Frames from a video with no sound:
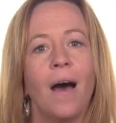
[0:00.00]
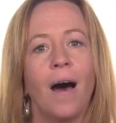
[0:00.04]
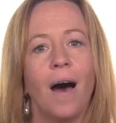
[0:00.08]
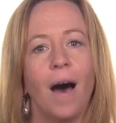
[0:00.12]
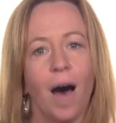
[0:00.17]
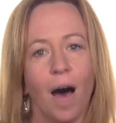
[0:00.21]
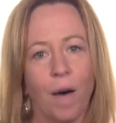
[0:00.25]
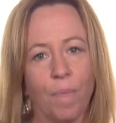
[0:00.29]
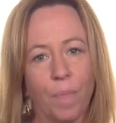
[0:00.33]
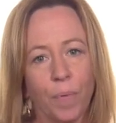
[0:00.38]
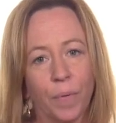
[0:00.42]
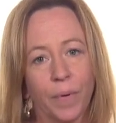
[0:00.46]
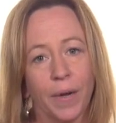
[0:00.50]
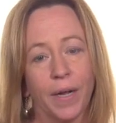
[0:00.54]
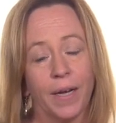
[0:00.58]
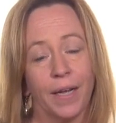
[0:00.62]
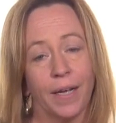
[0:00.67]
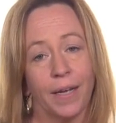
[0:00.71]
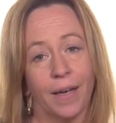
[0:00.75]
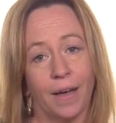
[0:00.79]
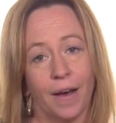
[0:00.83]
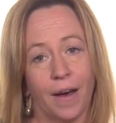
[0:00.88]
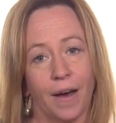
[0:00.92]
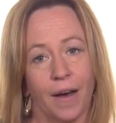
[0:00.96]

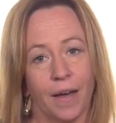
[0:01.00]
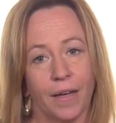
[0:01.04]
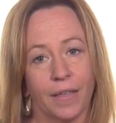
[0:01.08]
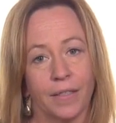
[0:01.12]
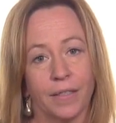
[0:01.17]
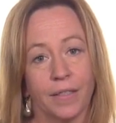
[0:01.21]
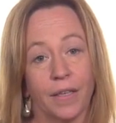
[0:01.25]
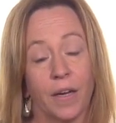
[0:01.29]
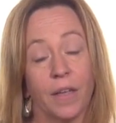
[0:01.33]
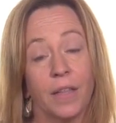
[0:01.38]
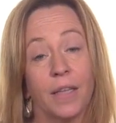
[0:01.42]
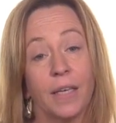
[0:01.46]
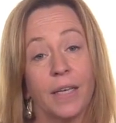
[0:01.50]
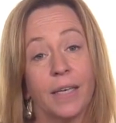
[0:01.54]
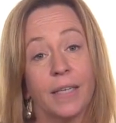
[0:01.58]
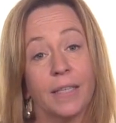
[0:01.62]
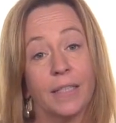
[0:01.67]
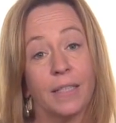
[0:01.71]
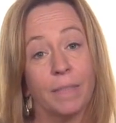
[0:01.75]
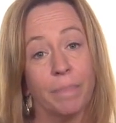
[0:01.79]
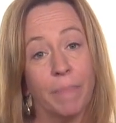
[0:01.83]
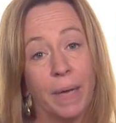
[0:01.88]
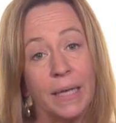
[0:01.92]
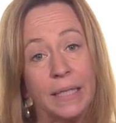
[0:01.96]
Operating costs are the
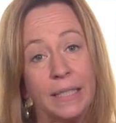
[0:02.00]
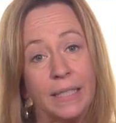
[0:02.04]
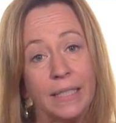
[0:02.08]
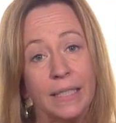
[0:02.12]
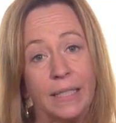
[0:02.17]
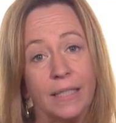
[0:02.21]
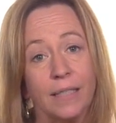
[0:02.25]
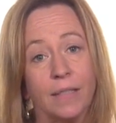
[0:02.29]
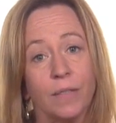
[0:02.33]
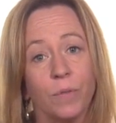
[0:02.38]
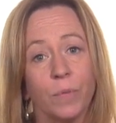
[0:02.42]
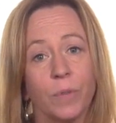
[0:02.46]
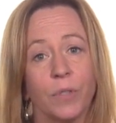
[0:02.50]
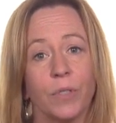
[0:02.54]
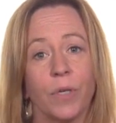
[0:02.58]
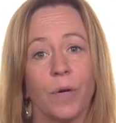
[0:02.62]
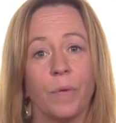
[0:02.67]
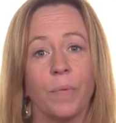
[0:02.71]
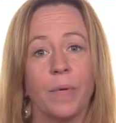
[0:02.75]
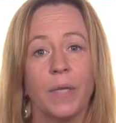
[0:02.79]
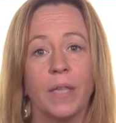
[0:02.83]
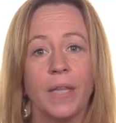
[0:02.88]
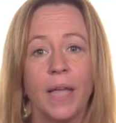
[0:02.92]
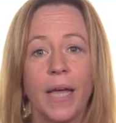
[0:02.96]
expenses which are
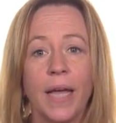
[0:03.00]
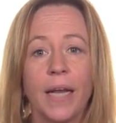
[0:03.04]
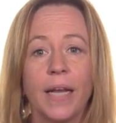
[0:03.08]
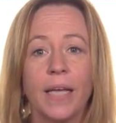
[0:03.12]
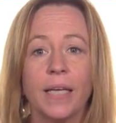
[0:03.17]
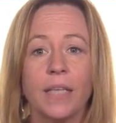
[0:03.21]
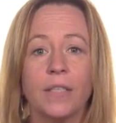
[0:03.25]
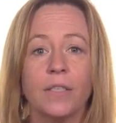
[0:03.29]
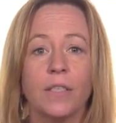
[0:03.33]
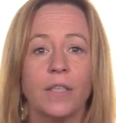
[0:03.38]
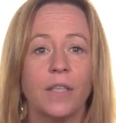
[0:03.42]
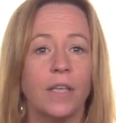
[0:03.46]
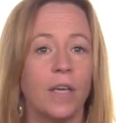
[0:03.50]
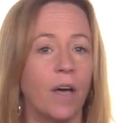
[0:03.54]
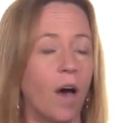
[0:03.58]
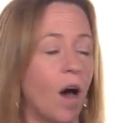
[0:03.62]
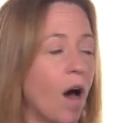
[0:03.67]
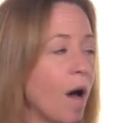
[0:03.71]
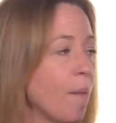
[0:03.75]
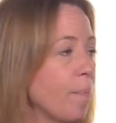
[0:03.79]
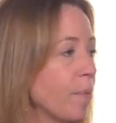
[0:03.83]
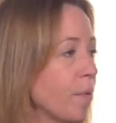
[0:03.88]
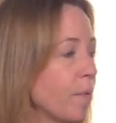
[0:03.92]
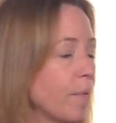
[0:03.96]
related to the
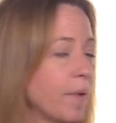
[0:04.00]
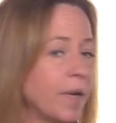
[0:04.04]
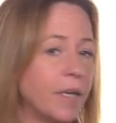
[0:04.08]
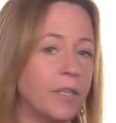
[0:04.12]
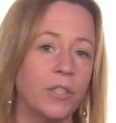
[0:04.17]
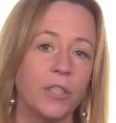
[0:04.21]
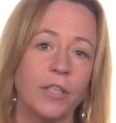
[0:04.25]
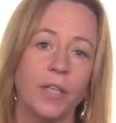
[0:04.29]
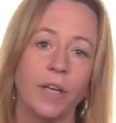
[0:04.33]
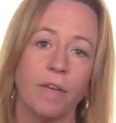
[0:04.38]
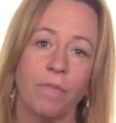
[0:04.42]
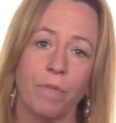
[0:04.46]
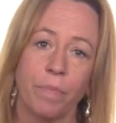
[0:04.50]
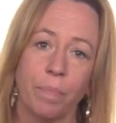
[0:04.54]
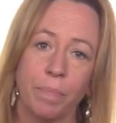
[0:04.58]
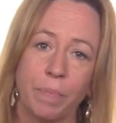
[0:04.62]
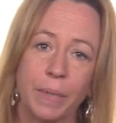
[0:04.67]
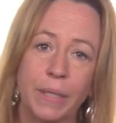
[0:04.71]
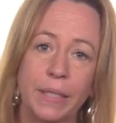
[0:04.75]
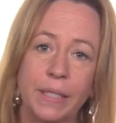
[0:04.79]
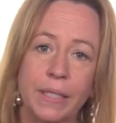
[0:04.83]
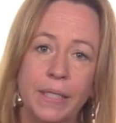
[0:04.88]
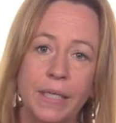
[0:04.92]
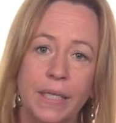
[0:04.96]
operation of a
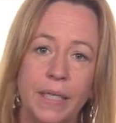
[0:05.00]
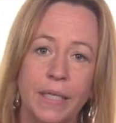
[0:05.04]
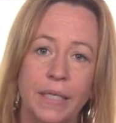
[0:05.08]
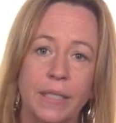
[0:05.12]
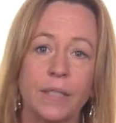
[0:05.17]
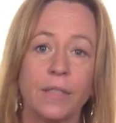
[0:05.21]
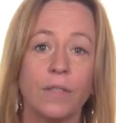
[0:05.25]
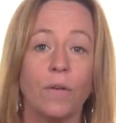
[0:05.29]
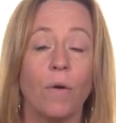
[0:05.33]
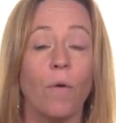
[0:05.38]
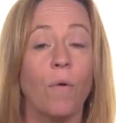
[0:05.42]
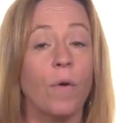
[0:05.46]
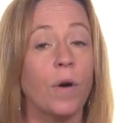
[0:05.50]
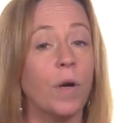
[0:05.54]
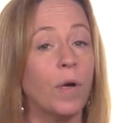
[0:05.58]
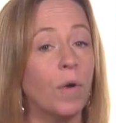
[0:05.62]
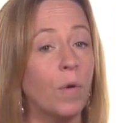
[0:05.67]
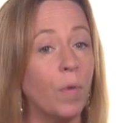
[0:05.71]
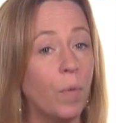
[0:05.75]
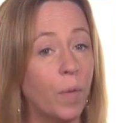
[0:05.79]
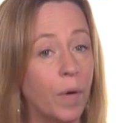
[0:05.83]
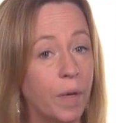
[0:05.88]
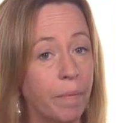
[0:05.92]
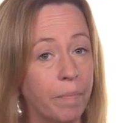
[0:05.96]
business or
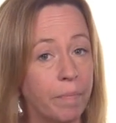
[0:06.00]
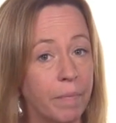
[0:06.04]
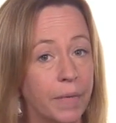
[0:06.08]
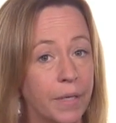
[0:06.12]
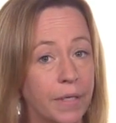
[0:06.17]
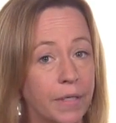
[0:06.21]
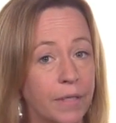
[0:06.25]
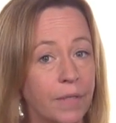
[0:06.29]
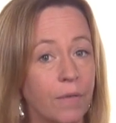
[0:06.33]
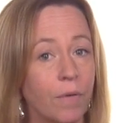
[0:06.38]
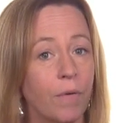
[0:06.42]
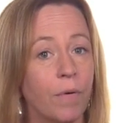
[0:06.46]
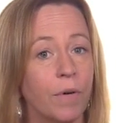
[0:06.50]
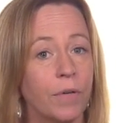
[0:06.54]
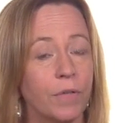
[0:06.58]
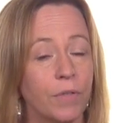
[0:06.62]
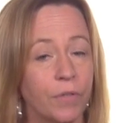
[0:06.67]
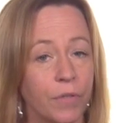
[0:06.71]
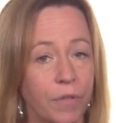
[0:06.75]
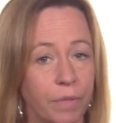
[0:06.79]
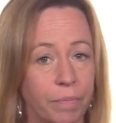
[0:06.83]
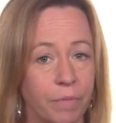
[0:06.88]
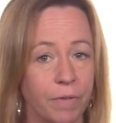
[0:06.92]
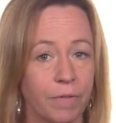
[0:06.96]
equipment or
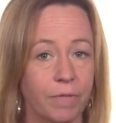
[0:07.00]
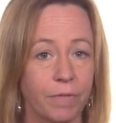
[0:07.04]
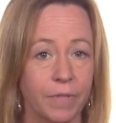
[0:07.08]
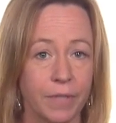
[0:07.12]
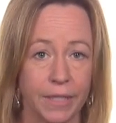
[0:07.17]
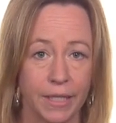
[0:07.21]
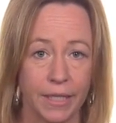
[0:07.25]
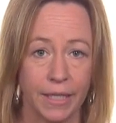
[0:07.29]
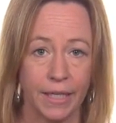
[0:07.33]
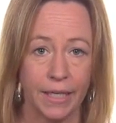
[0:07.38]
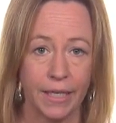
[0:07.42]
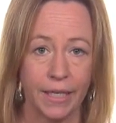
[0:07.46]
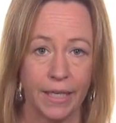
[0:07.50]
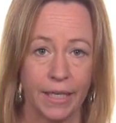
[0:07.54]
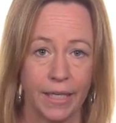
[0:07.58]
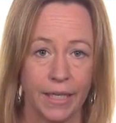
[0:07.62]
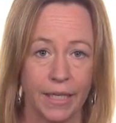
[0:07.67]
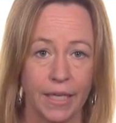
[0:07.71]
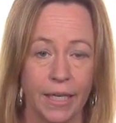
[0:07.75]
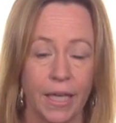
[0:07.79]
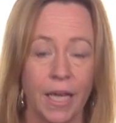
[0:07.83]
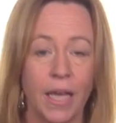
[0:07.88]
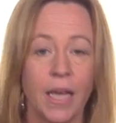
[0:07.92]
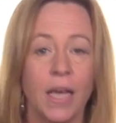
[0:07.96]
treatment facility.